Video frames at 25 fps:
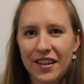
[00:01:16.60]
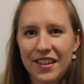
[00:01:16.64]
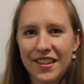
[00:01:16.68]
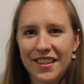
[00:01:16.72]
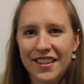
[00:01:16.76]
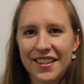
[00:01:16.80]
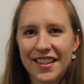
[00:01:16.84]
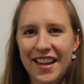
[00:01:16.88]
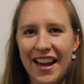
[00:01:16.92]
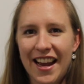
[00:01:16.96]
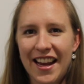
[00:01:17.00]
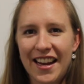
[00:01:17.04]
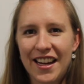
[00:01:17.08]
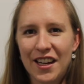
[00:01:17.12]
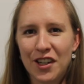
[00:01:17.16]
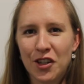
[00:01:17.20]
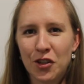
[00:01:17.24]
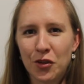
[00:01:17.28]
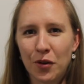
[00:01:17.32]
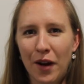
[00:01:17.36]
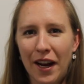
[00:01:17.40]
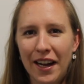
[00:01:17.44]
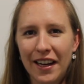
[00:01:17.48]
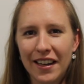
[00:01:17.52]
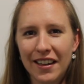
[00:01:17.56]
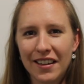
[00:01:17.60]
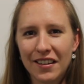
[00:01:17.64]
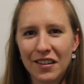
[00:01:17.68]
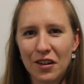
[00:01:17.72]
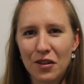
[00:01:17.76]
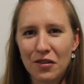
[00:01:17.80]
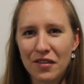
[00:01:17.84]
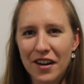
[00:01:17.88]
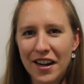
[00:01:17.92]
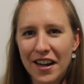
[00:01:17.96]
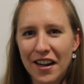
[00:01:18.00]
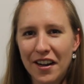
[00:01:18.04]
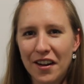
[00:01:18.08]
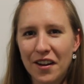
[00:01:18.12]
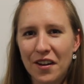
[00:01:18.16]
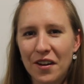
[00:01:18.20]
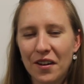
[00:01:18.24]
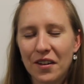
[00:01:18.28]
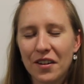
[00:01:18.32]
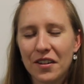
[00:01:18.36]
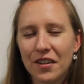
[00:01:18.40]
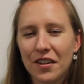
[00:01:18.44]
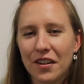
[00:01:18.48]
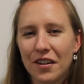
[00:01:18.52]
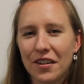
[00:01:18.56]
is a trailer all ready to
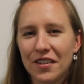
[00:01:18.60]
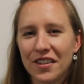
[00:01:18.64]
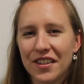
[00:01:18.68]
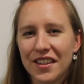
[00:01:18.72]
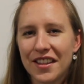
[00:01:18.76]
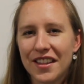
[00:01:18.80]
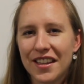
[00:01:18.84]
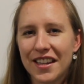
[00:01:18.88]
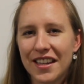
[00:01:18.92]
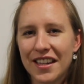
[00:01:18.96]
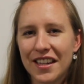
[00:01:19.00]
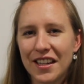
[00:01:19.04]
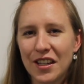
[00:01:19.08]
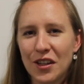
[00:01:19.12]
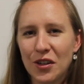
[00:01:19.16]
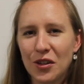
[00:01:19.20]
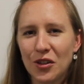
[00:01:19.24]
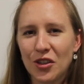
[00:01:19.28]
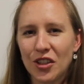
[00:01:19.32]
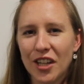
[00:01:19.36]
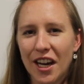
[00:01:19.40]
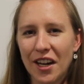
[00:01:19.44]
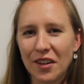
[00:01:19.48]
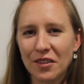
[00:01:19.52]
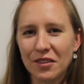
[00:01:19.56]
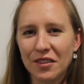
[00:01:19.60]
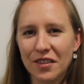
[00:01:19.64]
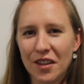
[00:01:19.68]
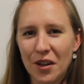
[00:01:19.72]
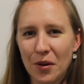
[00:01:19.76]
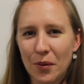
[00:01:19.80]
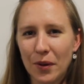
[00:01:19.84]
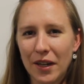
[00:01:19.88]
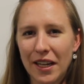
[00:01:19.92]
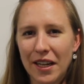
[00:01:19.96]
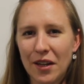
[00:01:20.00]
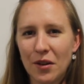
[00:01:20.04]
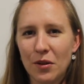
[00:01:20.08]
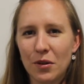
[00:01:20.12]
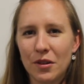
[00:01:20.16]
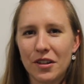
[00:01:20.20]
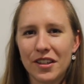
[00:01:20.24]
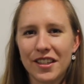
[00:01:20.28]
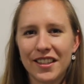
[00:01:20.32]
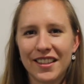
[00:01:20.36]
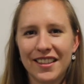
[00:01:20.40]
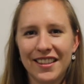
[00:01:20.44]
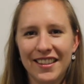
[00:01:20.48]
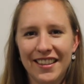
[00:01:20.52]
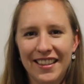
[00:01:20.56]
go on the new channel, The Quilling
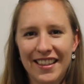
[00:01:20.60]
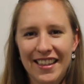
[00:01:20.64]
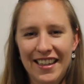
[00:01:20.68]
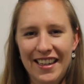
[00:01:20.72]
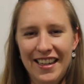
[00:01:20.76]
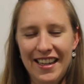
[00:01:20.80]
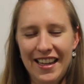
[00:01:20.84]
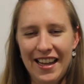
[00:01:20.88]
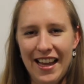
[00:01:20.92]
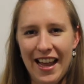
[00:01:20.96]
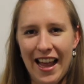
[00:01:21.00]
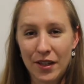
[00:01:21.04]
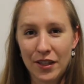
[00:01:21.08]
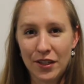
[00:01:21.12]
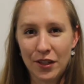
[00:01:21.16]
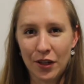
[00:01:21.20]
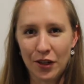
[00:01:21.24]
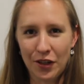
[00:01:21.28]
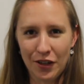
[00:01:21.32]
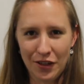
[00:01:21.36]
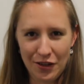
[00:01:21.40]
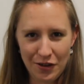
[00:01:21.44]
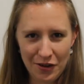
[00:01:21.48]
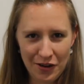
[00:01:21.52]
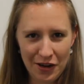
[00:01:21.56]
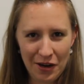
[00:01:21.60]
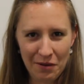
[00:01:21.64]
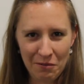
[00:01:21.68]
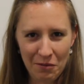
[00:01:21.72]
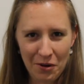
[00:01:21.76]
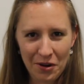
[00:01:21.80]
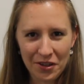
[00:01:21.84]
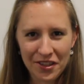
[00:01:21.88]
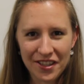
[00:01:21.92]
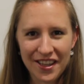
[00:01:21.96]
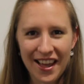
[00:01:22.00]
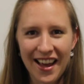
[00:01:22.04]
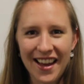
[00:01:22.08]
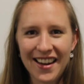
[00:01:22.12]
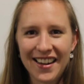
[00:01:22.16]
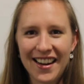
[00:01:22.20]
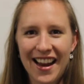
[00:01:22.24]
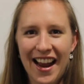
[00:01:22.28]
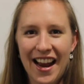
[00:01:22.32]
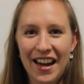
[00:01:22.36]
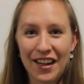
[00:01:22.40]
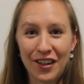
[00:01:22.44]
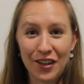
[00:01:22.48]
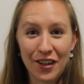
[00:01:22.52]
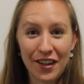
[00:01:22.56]
Quarter. So you can watch that
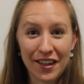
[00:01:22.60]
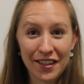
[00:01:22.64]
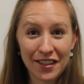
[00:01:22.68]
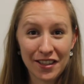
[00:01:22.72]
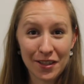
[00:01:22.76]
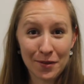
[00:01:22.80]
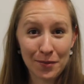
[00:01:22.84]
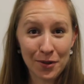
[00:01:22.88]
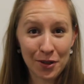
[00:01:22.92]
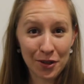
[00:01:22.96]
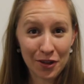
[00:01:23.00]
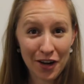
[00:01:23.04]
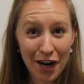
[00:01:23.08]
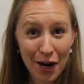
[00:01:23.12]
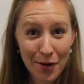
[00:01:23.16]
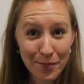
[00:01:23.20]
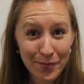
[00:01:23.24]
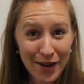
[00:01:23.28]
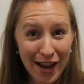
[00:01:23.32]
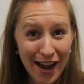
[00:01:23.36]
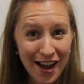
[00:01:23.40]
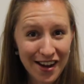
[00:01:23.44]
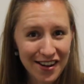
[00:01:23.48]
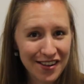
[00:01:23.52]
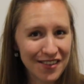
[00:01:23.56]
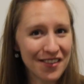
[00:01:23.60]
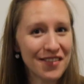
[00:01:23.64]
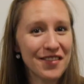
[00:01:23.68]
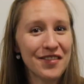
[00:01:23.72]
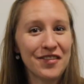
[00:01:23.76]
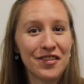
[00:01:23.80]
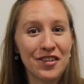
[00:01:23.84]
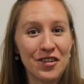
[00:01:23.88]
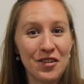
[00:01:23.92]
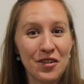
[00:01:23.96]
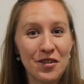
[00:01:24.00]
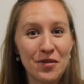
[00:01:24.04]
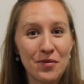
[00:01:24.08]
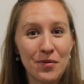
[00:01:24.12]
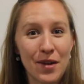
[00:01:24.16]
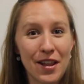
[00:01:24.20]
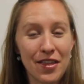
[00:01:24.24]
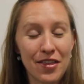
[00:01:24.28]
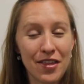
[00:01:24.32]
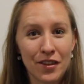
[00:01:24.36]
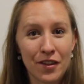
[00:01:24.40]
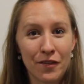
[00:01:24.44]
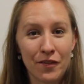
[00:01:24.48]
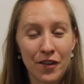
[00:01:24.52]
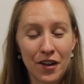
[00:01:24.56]
and you can subscribe now for
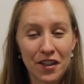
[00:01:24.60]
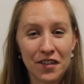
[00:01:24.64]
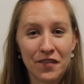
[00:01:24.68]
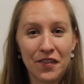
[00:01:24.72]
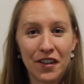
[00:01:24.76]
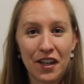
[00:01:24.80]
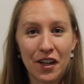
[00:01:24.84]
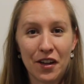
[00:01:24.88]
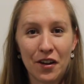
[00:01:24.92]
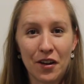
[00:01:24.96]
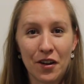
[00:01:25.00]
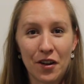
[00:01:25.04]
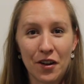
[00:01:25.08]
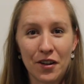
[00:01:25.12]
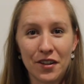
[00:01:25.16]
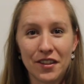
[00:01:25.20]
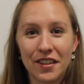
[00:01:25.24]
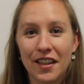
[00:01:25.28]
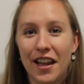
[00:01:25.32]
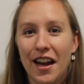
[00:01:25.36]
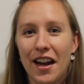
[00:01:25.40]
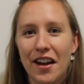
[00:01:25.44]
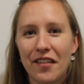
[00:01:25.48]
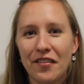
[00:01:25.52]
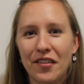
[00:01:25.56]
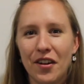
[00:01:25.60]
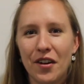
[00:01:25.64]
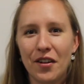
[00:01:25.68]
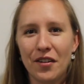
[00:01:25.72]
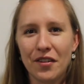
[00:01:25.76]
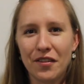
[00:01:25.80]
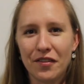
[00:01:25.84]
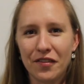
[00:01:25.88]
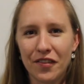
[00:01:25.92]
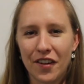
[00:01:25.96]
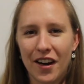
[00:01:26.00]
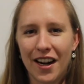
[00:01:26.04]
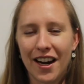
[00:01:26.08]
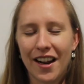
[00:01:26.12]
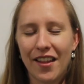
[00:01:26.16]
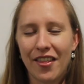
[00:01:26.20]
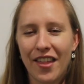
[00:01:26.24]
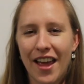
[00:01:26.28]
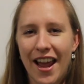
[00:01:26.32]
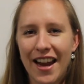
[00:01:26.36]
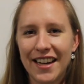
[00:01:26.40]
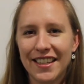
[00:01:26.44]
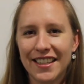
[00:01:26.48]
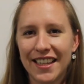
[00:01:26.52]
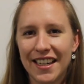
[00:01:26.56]
when the first video goes live on Friday, the
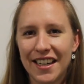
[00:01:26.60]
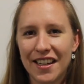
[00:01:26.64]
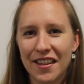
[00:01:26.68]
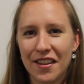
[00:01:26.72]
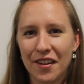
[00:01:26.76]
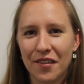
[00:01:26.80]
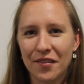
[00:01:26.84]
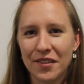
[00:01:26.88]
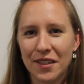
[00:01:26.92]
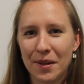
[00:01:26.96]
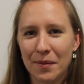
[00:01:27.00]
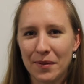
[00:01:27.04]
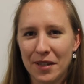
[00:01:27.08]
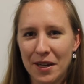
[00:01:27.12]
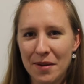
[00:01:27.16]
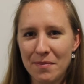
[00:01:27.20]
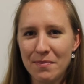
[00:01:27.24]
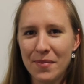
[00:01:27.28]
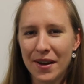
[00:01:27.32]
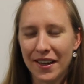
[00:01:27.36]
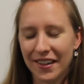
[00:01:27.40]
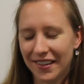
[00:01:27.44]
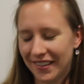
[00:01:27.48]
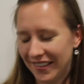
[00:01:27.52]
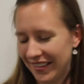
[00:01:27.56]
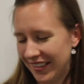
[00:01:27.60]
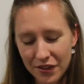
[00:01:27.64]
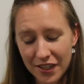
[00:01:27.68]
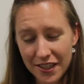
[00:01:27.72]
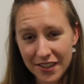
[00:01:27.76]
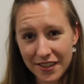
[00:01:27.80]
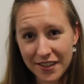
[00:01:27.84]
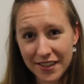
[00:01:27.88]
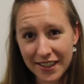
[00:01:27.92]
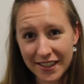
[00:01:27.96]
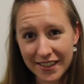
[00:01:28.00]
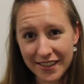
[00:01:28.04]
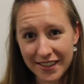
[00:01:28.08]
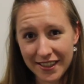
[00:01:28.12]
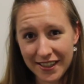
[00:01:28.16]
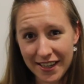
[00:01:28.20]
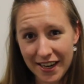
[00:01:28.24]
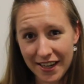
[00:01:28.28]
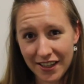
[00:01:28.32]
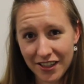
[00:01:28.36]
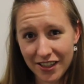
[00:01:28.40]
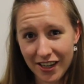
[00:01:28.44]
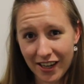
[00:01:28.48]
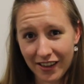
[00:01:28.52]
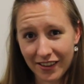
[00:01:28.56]
18th of September. This
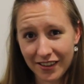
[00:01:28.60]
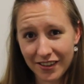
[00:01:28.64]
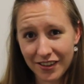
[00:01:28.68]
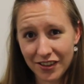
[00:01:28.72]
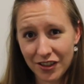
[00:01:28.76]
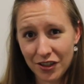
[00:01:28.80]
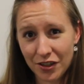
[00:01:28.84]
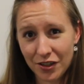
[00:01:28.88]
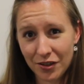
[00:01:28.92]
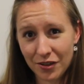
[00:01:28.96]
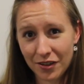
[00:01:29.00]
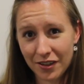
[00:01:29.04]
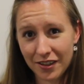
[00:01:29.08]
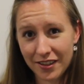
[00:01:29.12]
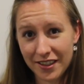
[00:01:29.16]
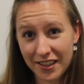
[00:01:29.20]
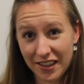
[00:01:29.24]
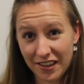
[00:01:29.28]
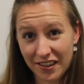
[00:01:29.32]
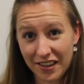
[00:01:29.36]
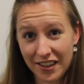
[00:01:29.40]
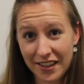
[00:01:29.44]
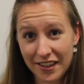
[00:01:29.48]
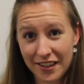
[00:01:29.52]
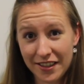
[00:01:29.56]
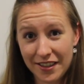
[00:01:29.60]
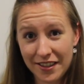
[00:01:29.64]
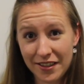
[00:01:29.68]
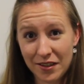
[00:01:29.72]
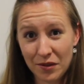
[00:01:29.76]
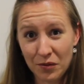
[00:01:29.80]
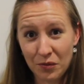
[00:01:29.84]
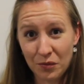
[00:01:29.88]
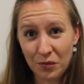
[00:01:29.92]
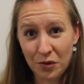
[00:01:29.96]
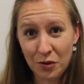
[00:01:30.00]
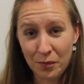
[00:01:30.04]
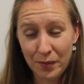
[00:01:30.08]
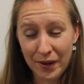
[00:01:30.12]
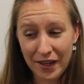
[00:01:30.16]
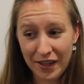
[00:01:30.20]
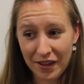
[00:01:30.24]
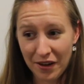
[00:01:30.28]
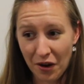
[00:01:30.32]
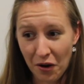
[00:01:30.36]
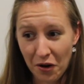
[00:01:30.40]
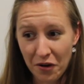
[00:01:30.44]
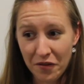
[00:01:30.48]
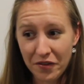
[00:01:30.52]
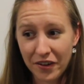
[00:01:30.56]
60-day challenge series will
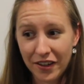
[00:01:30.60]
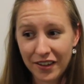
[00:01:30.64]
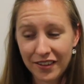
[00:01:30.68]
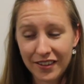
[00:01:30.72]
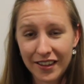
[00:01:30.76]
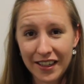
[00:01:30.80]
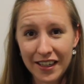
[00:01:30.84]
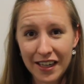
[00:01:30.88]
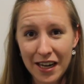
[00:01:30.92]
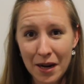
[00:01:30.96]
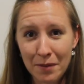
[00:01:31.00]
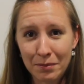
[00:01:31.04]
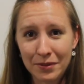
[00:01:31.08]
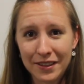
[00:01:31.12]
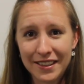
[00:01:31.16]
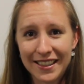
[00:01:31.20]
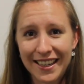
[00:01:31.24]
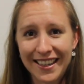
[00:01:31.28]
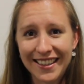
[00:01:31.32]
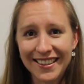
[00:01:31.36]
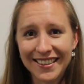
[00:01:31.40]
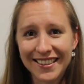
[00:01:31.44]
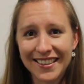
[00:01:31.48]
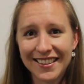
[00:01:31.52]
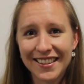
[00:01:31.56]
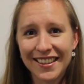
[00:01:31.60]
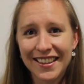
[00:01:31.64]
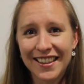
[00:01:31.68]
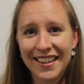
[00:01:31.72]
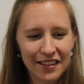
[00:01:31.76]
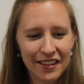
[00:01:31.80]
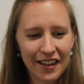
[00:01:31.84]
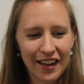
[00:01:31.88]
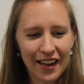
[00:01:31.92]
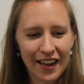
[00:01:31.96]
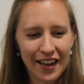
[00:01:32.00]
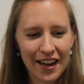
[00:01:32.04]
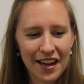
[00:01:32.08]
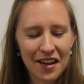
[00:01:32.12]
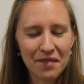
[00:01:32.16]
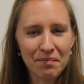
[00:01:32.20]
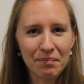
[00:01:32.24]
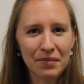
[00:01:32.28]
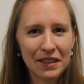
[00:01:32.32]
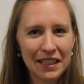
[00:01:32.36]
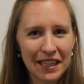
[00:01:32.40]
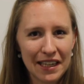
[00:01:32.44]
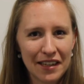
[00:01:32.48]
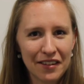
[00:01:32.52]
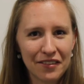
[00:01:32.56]
be over in a couple of days. I can't
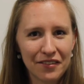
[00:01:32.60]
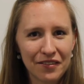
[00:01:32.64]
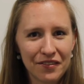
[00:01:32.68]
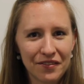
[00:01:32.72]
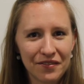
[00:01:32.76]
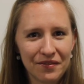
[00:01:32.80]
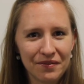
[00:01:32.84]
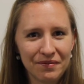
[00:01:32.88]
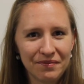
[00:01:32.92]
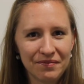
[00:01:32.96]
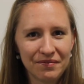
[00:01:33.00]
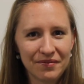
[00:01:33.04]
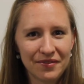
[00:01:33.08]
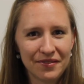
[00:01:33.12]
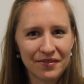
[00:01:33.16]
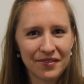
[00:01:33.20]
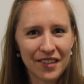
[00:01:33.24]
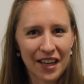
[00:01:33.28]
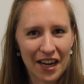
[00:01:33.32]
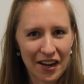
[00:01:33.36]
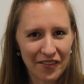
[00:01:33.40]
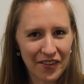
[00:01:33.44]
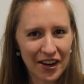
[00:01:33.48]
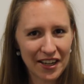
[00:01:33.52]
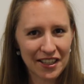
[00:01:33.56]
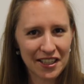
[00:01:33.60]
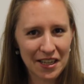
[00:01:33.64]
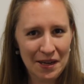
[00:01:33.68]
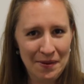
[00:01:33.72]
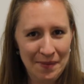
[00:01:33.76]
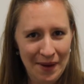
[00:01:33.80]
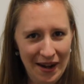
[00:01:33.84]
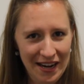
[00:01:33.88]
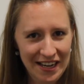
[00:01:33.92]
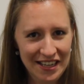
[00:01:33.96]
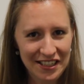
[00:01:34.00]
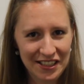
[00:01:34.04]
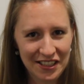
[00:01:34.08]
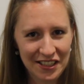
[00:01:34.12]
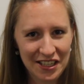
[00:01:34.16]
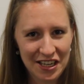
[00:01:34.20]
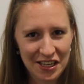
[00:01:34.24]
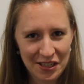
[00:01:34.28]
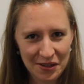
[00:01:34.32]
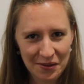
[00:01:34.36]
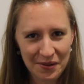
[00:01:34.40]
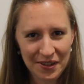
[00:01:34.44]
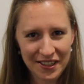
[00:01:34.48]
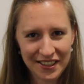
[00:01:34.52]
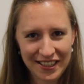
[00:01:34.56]
believe that I've actually managed to
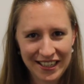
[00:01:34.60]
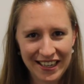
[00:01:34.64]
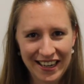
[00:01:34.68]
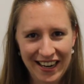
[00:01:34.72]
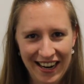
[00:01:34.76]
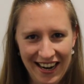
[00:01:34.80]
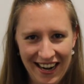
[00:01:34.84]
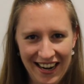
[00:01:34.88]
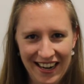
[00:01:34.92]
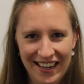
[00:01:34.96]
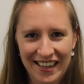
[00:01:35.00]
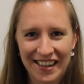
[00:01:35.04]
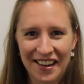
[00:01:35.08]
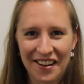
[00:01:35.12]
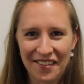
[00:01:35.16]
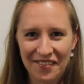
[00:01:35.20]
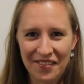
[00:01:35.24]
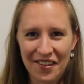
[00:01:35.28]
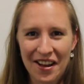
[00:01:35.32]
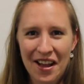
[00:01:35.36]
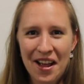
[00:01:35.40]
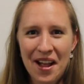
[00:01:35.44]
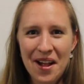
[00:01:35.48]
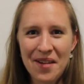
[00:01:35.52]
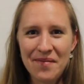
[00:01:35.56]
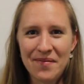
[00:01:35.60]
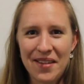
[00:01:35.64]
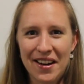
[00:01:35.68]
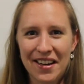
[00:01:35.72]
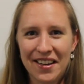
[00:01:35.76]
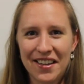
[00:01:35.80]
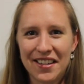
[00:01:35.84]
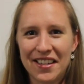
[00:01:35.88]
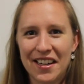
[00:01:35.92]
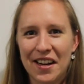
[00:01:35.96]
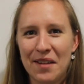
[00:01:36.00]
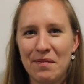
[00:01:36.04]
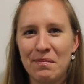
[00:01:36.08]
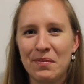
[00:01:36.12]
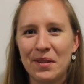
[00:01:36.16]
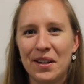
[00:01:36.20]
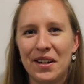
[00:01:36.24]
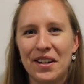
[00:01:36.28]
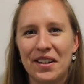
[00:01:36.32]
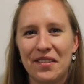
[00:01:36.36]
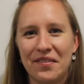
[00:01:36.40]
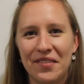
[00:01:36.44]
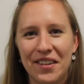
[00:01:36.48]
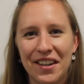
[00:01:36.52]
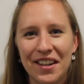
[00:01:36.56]
do it and I've managed to
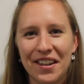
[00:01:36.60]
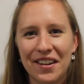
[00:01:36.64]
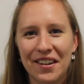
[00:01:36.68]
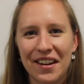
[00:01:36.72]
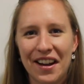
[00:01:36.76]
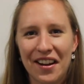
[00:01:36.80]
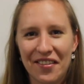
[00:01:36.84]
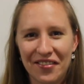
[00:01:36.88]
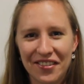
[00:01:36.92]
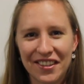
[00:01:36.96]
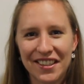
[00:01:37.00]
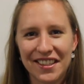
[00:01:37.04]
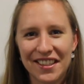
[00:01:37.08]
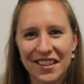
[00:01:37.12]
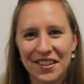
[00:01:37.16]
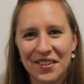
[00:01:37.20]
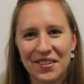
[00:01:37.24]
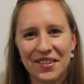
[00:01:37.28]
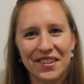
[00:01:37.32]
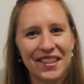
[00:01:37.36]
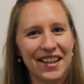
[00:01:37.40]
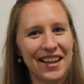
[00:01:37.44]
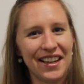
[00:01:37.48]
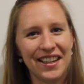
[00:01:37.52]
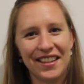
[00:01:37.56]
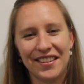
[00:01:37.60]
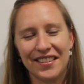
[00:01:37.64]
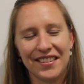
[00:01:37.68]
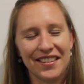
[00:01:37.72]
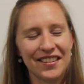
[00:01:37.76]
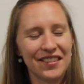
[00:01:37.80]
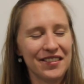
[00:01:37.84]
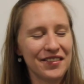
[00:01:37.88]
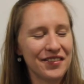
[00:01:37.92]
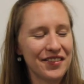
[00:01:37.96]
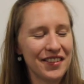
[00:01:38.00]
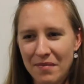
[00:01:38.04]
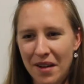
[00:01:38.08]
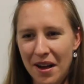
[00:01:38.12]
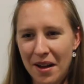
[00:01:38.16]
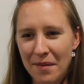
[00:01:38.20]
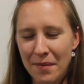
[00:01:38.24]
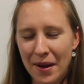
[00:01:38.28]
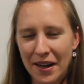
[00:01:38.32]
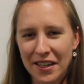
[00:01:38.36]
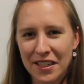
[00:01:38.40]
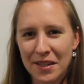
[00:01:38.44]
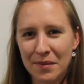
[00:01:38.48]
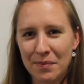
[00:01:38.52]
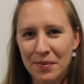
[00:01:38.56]
upload a video every single day. I'm
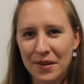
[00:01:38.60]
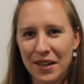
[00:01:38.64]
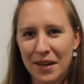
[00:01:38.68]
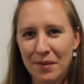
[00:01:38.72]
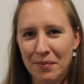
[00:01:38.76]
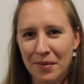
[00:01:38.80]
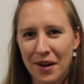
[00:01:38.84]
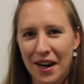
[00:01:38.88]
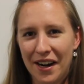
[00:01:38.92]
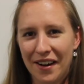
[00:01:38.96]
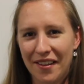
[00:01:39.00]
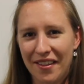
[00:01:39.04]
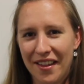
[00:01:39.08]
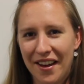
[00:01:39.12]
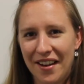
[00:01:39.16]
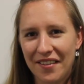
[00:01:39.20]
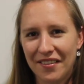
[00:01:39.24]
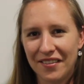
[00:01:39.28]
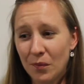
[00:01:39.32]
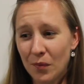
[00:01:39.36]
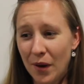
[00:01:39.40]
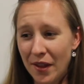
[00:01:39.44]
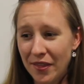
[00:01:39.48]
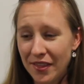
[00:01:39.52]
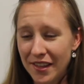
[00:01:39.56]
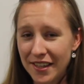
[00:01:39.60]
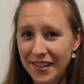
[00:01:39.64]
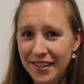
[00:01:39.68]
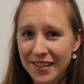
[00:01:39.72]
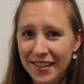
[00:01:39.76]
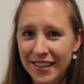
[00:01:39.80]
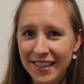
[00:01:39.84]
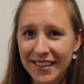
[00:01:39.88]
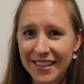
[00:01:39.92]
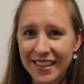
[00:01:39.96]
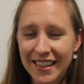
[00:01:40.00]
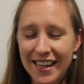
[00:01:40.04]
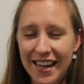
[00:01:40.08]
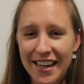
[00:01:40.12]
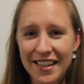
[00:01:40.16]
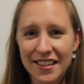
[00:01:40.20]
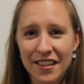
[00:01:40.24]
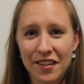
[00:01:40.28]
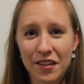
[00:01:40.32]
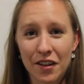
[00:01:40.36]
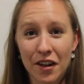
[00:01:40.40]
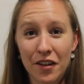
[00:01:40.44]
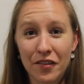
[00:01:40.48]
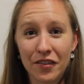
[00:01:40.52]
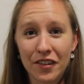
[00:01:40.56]
actually pretty proud of that. When this 60 days
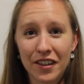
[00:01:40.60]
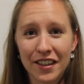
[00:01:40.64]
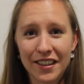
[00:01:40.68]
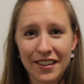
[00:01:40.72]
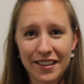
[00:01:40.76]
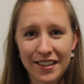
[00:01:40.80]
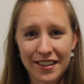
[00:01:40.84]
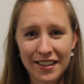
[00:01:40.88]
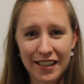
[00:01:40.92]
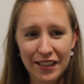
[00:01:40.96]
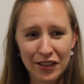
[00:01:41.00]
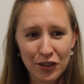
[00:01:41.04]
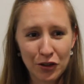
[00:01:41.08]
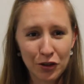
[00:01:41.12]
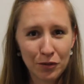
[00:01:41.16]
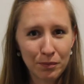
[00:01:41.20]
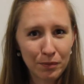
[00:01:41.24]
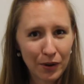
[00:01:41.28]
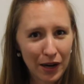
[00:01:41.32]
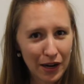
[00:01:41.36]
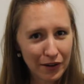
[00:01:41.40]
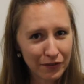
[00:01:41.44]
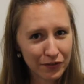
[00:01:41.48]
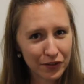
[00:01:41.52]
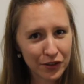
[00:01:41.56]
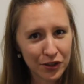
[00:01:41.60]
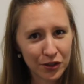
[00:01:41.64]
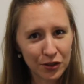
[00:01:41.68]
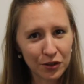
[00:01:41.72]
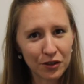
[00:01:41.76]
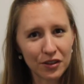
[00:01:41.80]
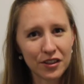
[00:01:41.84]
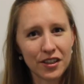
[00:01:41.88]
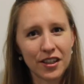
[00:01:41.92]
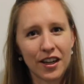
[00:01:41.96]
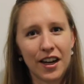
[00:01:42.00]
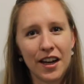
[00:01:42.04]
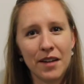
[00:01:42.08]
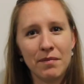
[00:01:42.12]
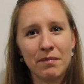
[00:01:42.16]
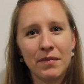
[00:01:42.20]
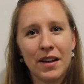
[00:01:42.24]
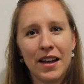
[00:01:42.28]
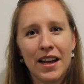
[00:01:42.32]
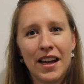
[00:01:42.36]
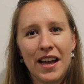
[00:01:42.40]
is over, it's goodbye for a short time,